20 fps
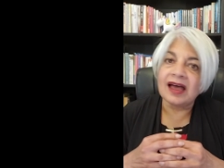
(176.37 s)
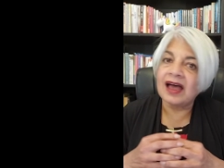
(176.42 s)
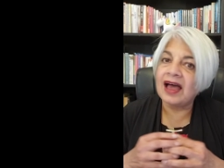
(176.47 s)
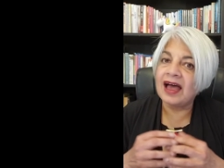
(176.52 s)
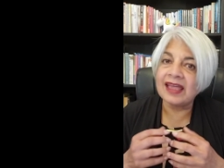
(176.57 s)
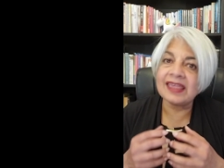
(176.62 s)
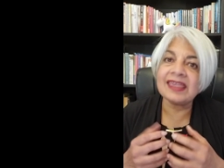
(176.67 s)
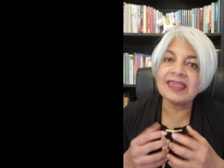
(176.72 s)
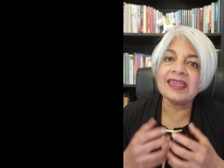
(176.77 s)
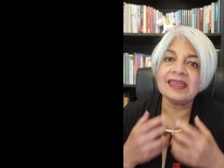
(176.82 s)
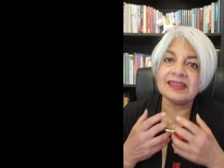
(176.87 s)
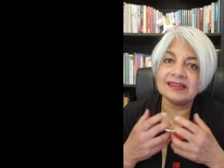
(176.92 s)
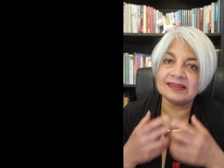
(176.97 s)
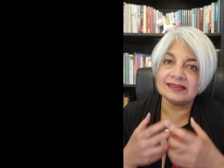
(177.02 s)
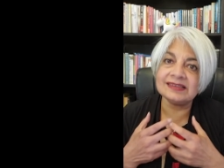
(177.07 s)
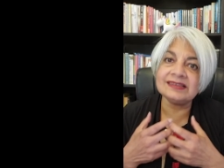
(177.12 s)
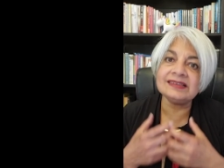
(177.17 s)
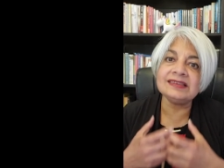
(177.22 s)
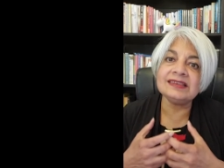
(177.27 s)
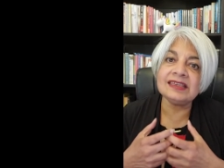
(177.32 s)
I can
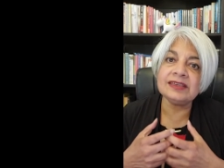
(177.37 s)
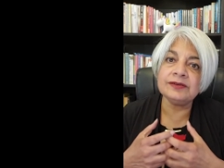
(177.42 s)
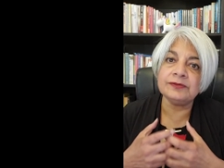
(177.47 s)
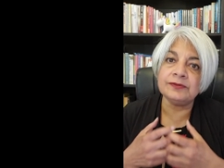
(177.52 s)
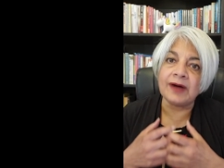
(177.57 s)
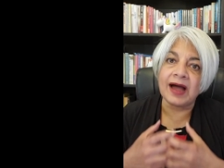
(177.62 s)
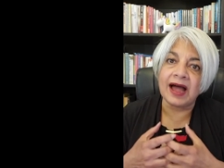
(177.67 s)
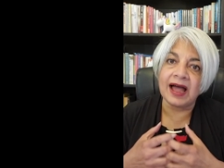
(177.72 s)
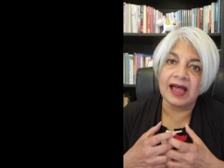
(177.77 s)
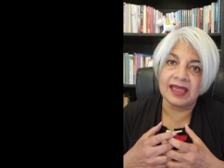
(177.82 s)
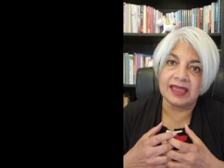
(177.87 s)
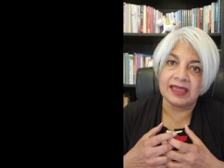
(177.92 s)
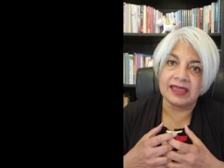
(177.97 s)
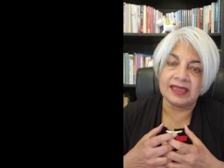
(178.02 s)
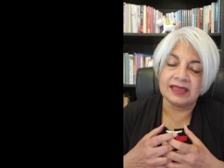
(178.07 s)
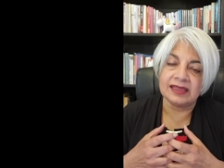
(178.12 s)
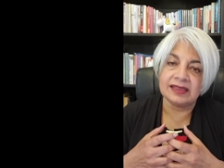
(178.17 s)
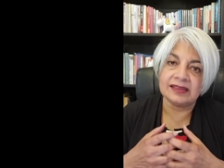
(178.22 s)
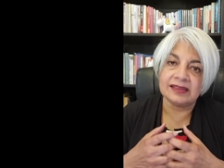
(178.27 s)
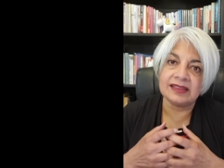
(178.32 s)
see
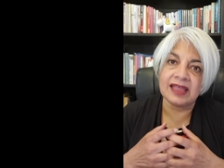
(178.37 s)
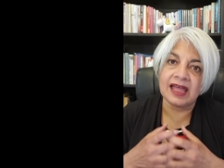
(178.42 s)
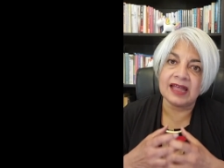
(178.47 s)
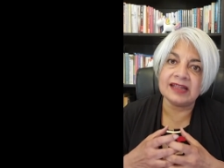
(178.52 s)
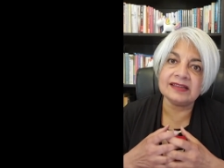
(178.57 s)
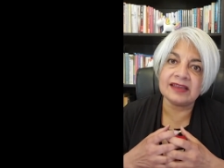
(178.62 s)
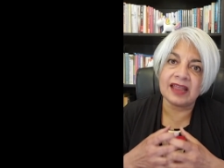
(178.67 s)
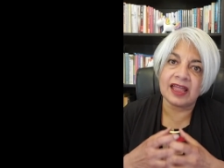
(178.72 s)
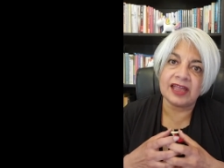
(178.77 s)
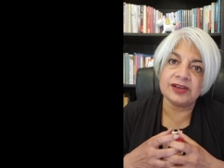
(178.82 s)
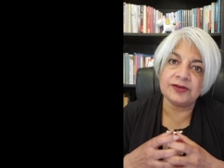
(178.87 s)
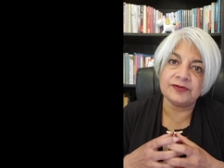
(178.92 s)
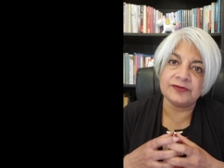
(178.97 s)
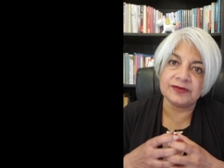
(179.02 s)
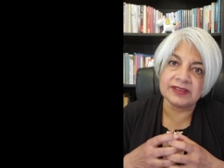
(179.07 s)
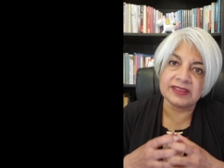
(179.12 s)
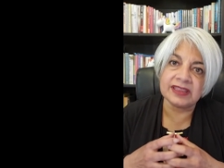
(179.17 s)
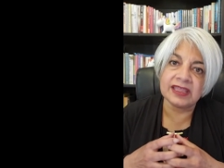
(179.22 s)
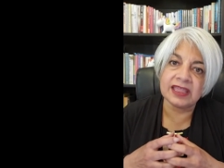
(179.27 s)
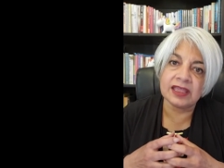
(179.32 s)
why that kind of
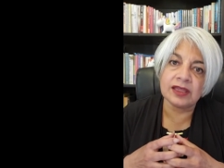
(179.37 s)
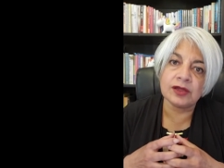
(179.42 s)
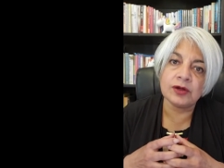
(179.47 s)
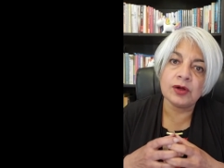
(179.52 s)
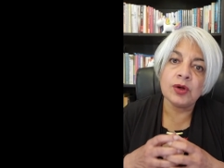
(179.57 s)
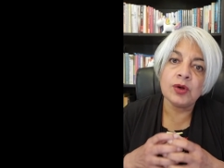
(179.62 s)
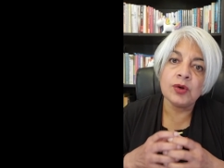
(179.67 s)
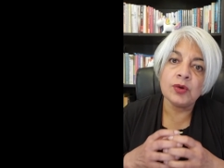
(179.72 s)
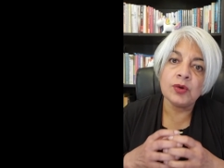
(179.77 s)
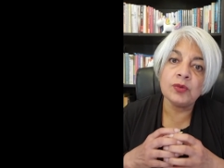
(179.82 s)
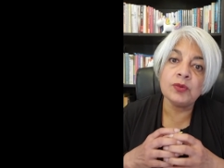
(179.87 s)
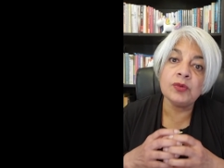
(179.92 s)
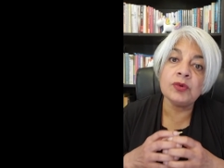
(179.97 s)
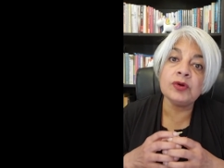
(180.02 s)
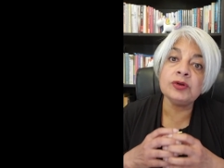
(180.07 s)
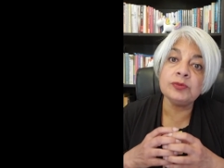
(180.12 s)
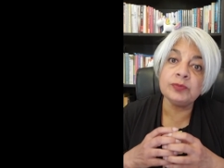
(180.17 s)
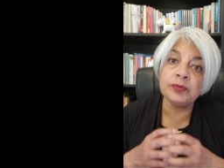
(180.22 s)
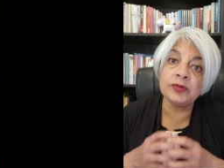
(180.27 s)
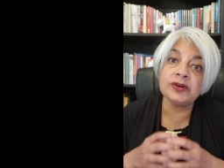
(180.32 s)
a thing
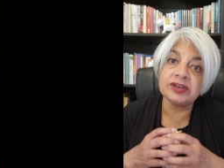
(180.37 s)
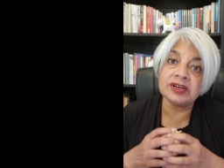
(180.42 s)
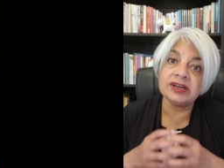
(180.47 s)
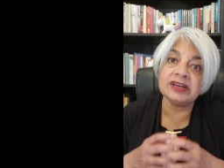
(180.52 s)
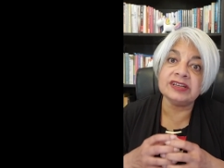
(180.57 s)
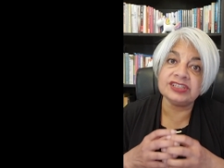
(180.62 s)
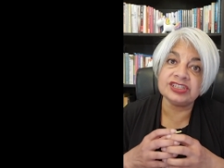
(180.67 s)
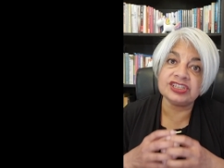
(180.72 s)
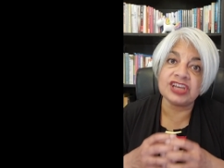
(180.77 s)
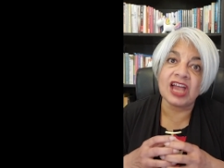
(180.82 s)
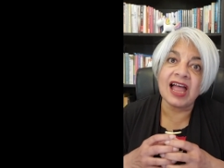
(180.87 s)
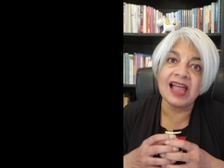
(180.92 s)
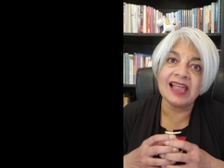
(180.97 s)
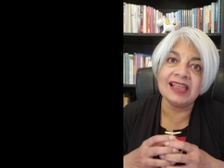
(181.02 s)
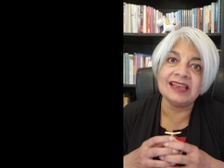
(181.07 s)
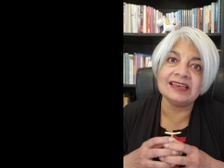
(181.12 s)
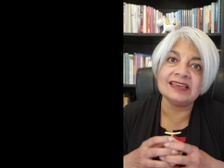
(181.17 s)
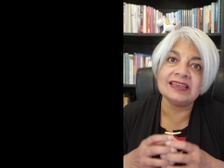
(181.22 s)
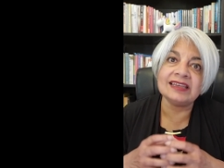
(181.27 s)
would put a child